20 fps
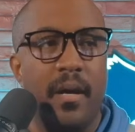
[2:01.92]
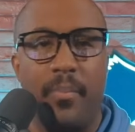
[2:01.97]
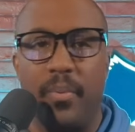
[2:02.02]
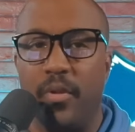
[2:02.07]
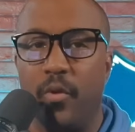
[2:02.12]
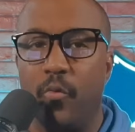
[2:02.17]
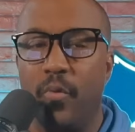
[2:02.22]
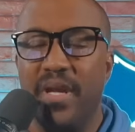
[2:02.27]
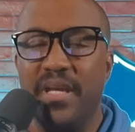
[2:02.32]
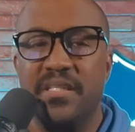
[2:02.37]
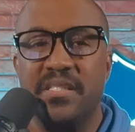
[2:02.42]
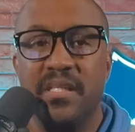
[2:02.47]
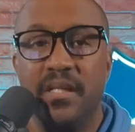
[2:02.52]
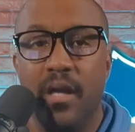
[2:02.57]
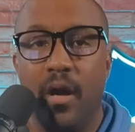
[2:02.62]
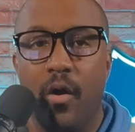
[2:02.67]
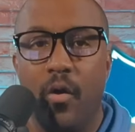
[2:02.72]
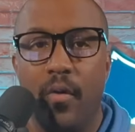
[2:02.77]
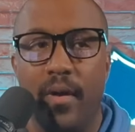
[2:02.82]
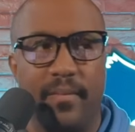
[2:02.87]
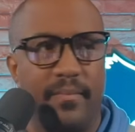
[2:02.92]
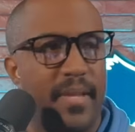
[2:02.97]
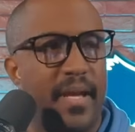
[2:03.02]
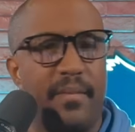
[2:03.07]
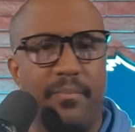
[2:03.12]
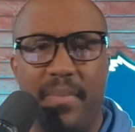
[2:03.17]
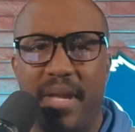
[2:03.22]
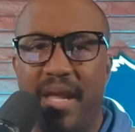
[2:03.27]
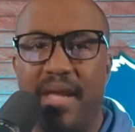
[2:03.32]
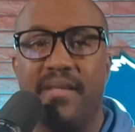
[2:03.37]
a couple of weeks ago, and
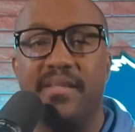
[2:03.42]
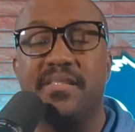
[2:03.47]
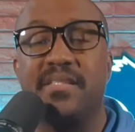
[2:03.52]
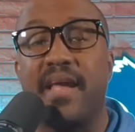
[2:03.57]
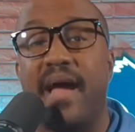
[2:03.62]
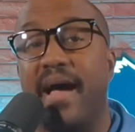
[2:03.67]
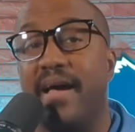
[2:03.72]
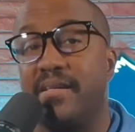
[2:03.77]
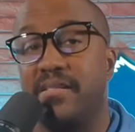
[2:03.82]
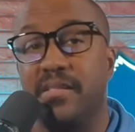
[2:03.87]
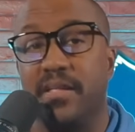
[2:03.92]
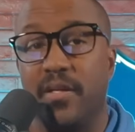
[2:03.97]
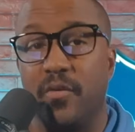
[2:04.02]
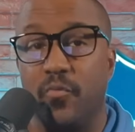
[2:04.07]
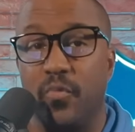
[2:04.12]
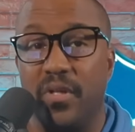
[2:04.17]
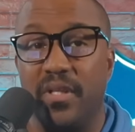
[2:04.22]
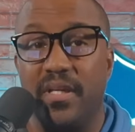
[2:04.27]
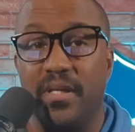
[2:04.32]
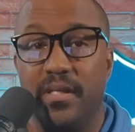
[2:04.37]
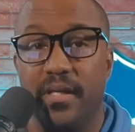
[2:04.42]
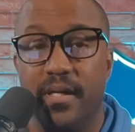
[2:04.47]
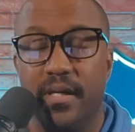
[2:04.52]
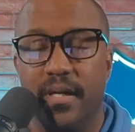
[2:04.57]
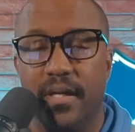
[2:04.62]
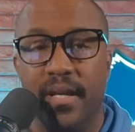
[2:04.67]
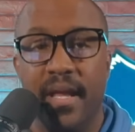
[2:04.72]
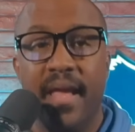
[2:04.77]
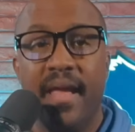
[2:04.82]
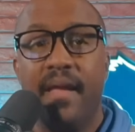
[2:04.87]
like, man, this guy's looking really
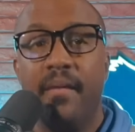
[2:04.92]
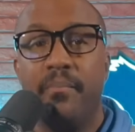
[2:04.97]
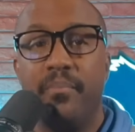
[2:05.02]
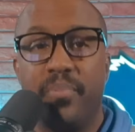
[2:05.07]
good.